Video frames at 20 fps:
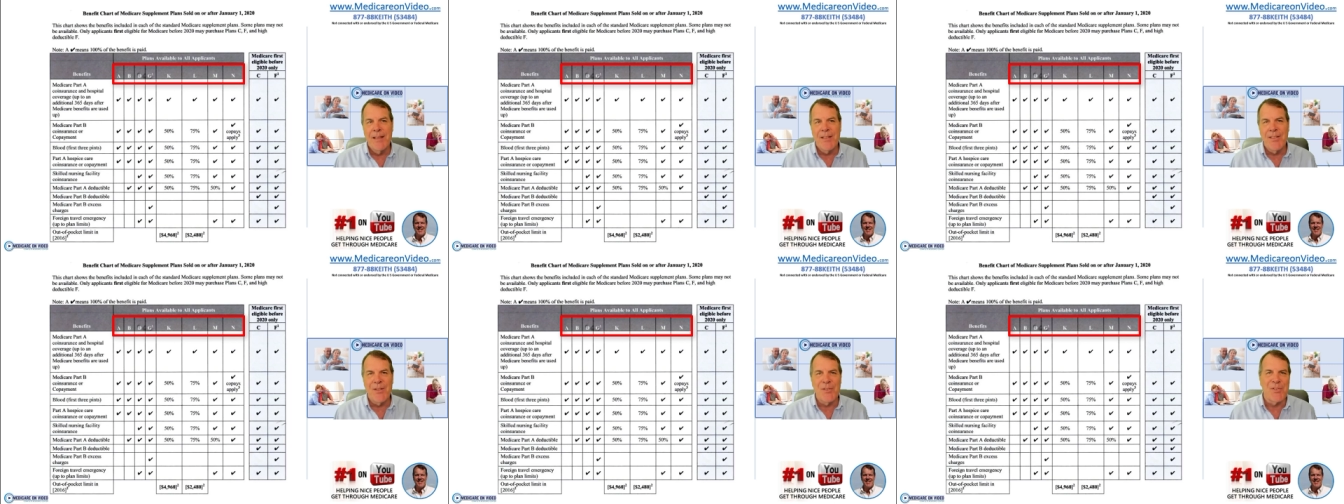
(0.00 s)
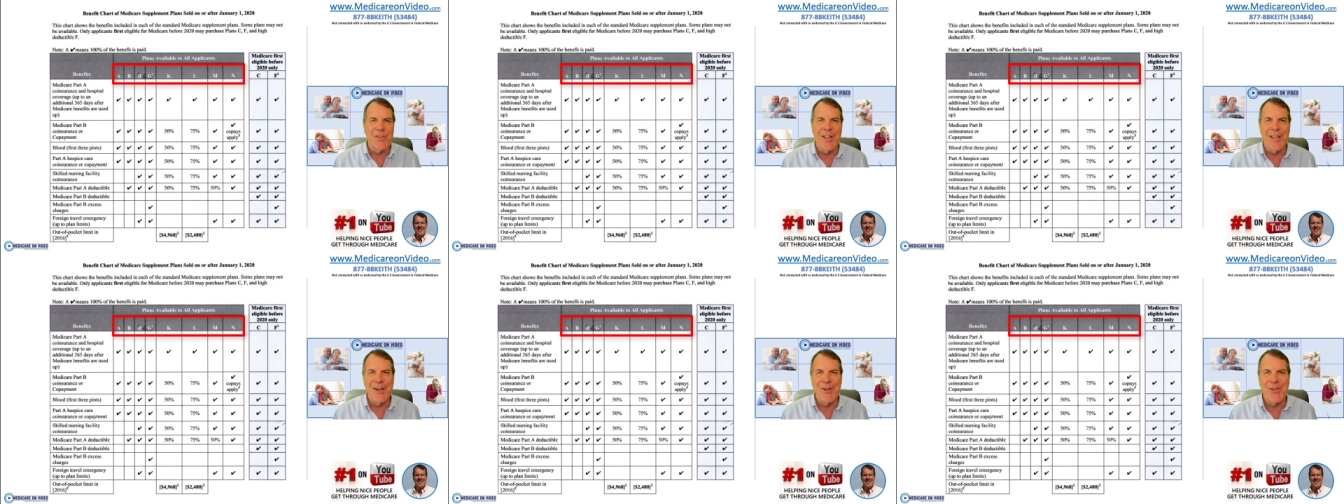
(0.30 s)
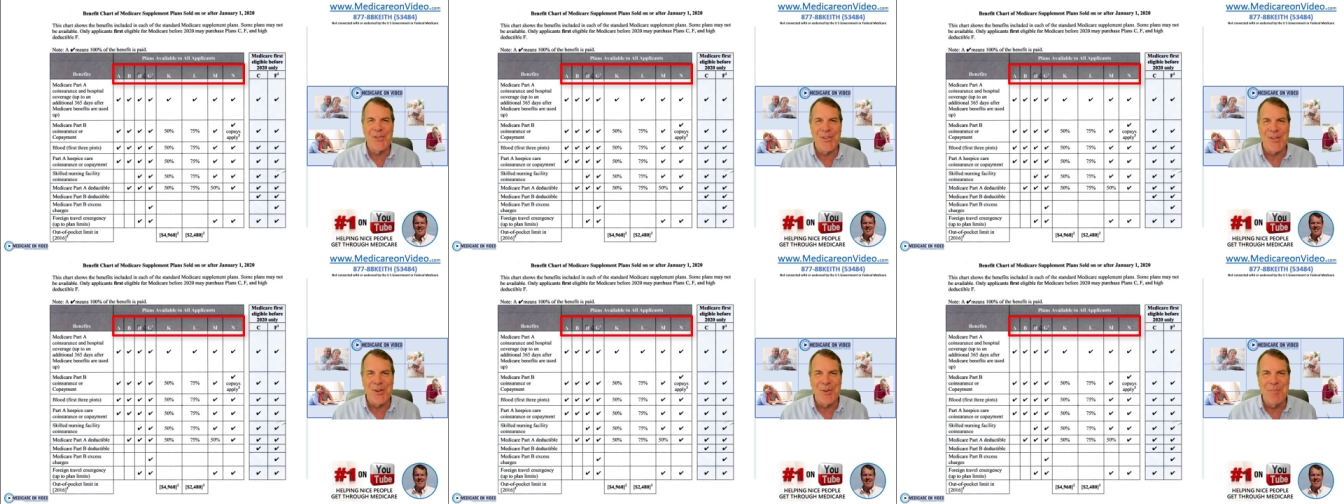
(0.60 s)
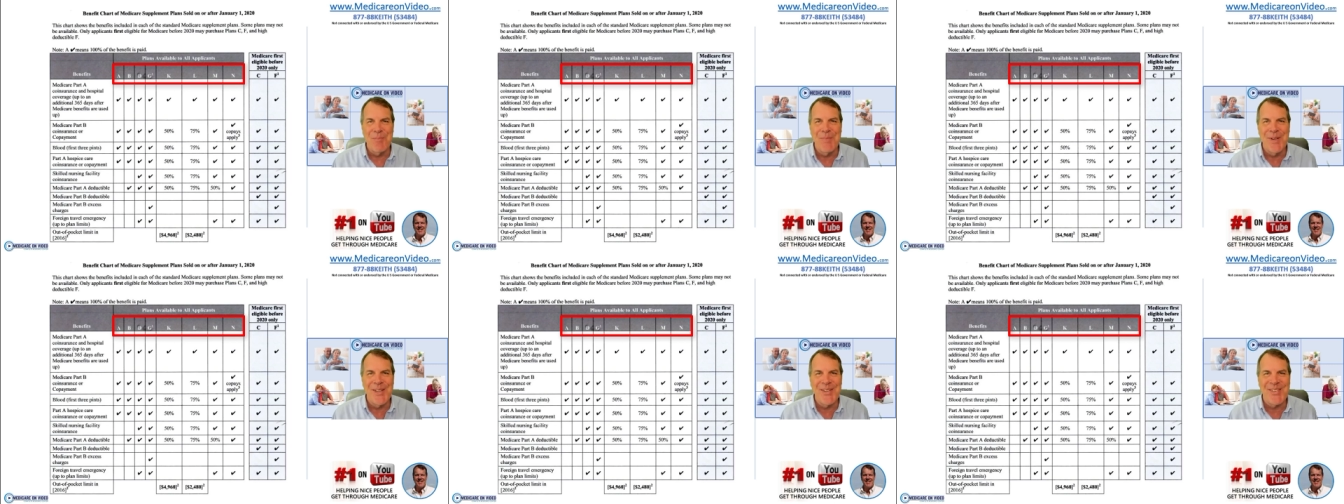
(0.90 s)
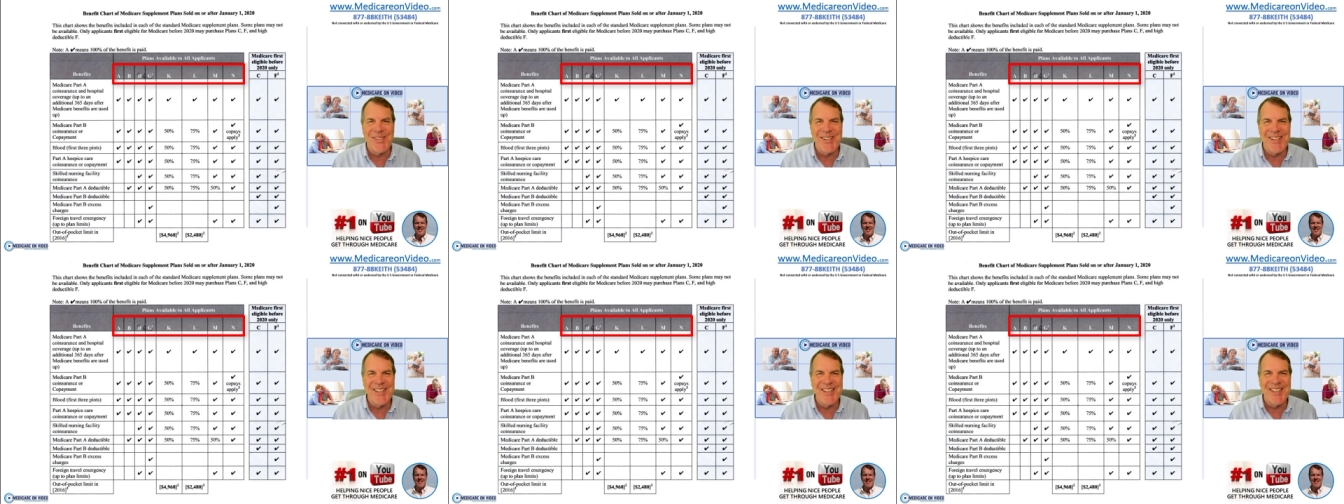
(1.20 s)
There's letters that are
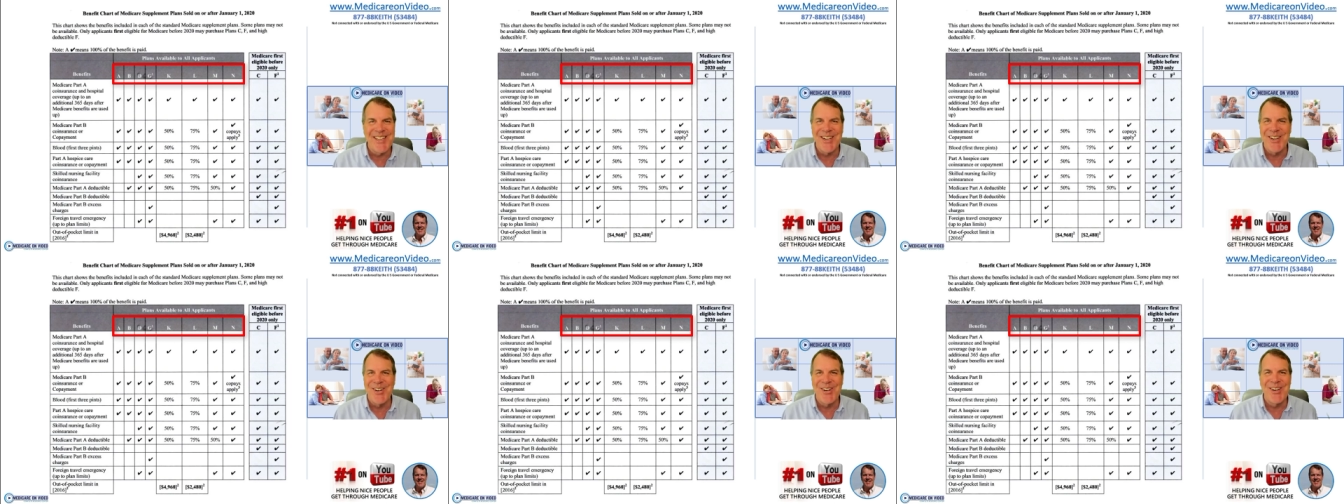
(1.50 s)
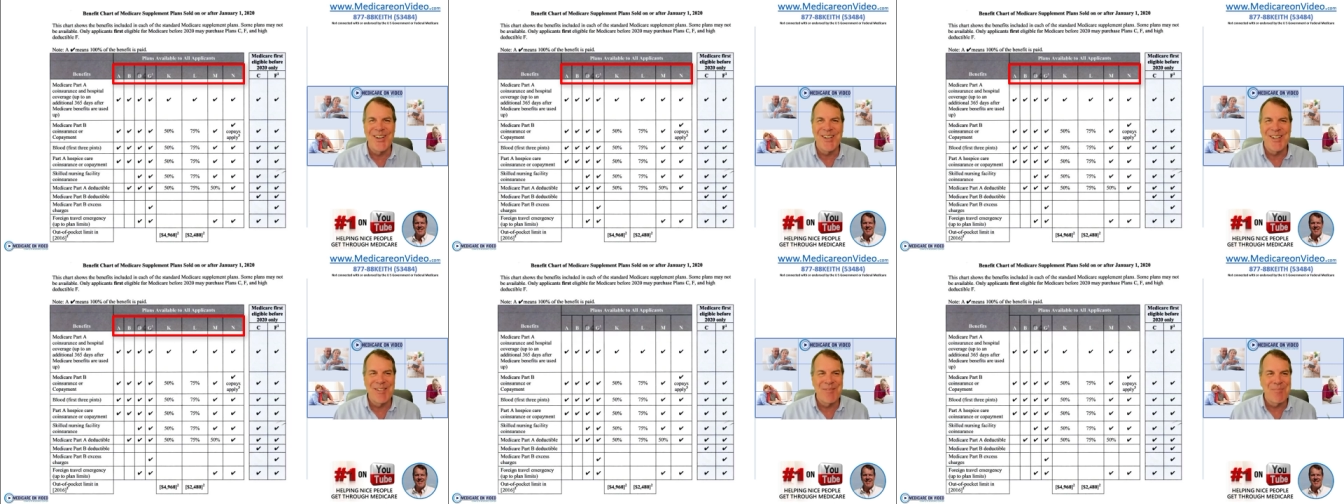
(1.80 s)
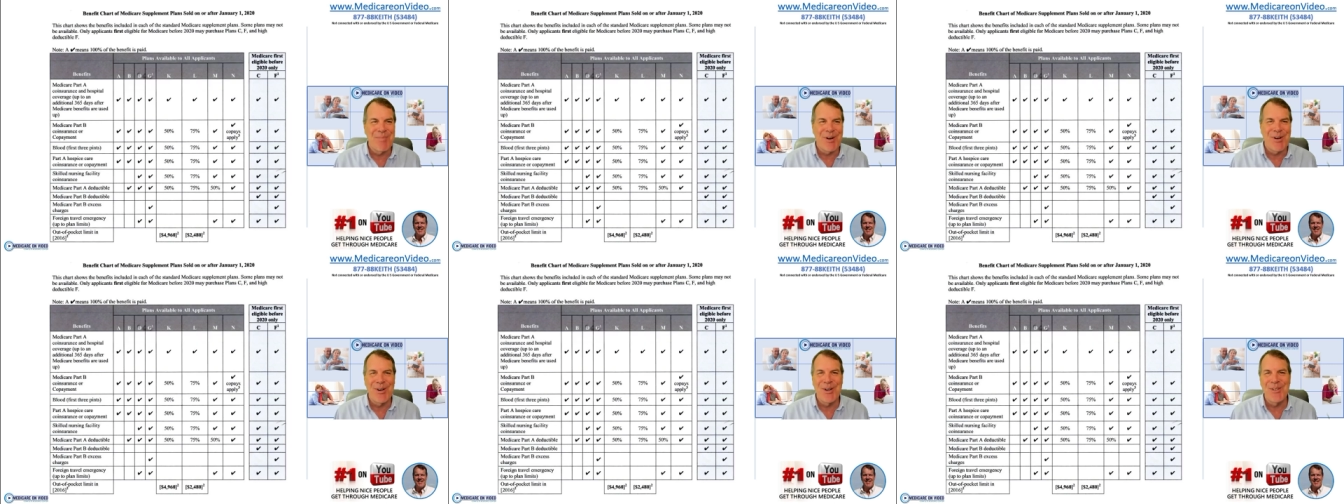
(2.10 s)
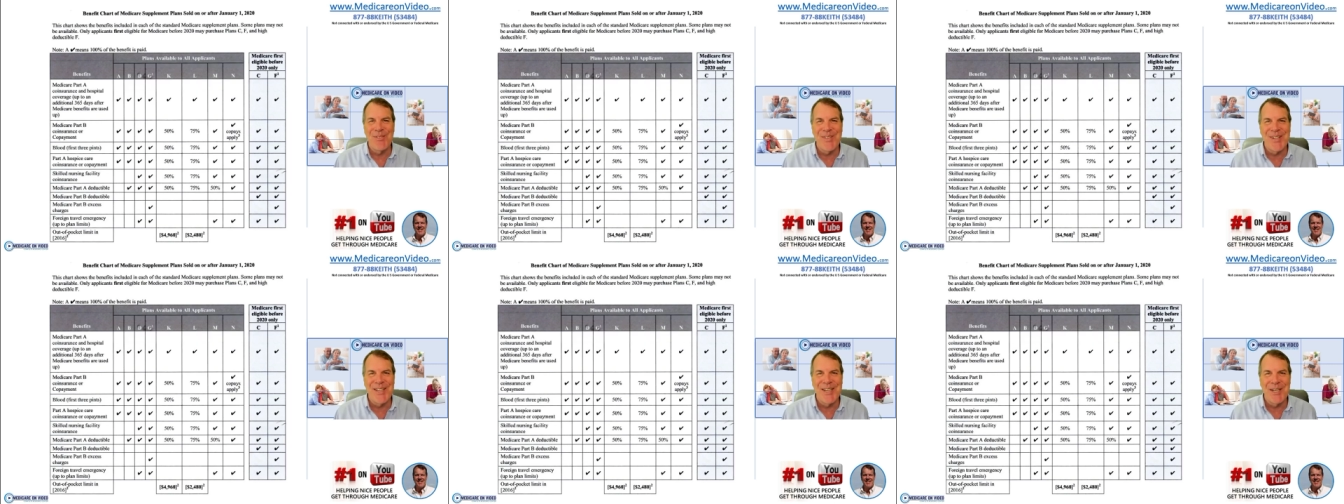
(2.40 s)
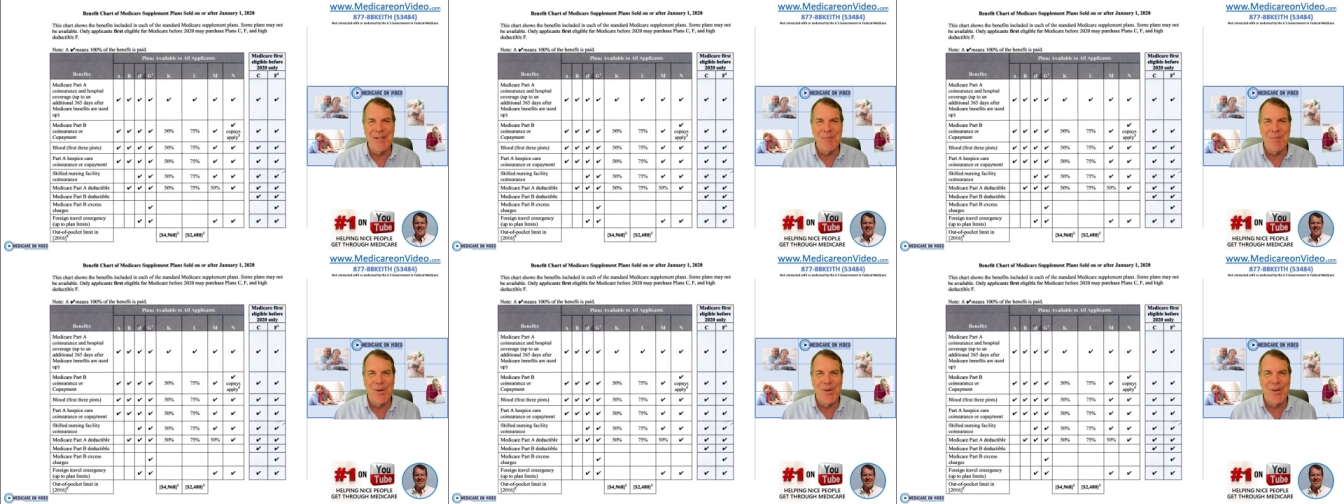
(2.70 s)
missing that aren't part of it
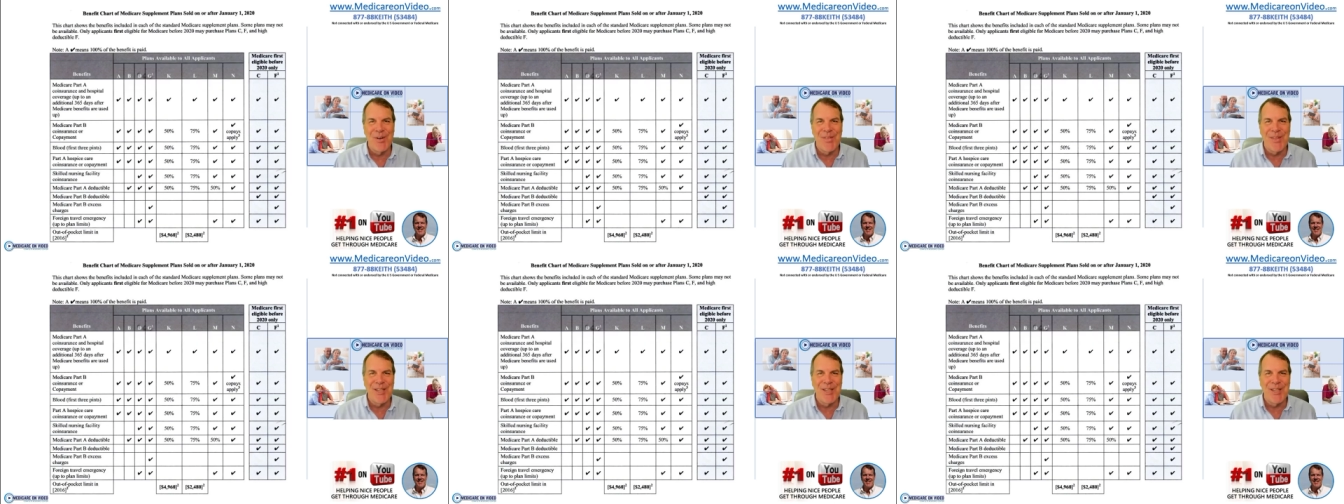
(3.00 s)
anymore.